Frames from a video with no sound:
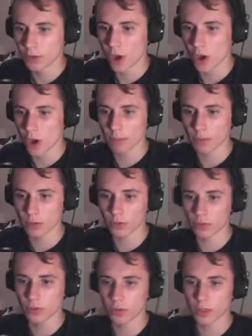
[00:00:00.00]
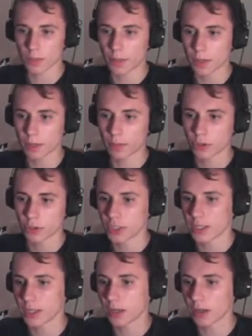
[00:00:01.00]
No, I'm not going to pick up a
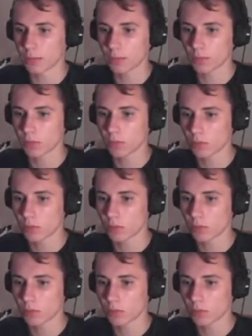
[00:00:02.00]
shitty gun.